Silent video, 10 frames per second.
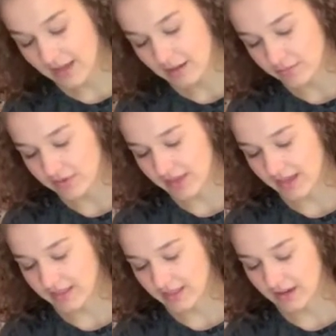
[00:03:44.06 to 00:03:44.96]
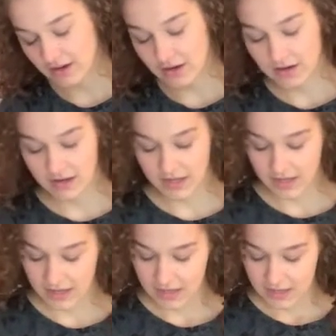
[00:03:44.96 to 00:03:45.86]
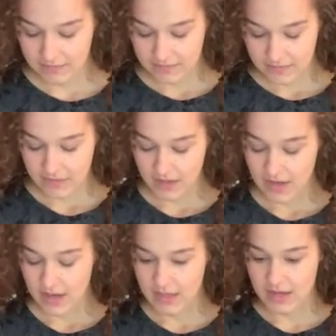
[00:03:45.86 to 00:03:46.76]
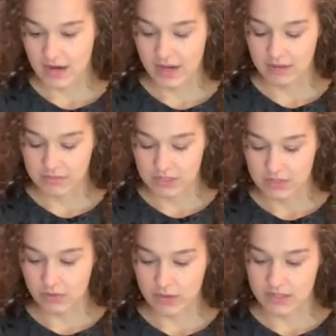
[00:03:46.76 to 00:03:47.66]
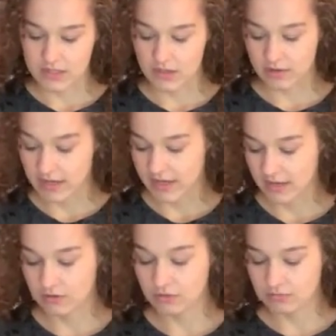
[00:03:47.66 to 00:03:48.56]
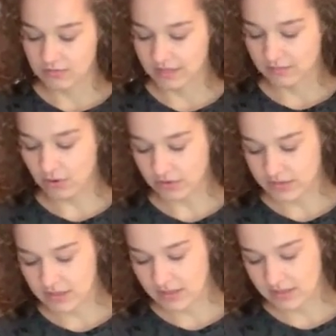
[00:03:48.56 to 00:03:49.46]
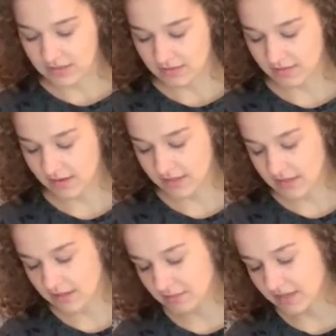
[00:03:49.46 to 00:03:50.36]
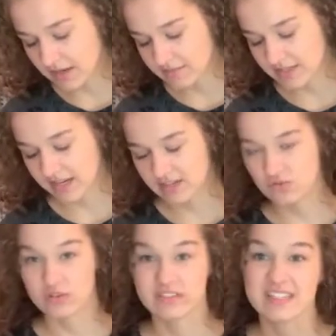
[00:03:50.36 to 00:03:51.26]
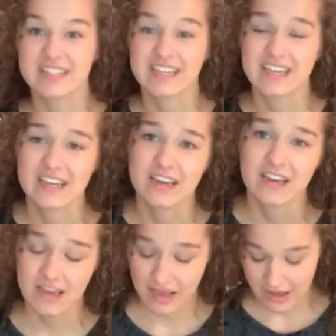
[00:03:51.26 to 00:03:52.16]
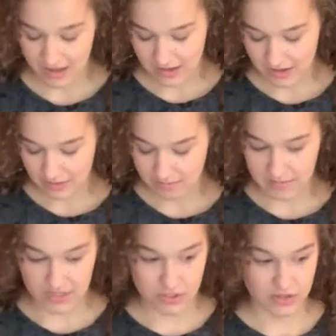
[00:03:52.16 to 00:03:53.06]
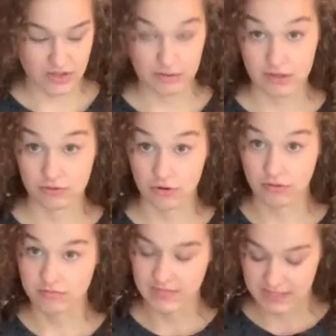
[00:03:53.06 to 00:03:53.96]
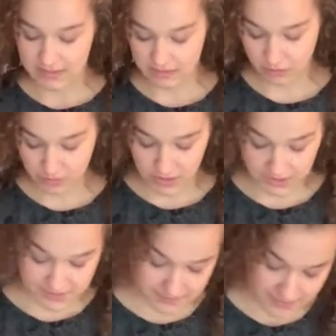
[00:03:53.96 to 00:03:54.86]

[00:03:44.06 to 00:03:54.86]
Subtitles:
put that in there, and then I am just going to go ahead and pulse this until it becomes a nice sort of sticky mixture that we can roll into little balls.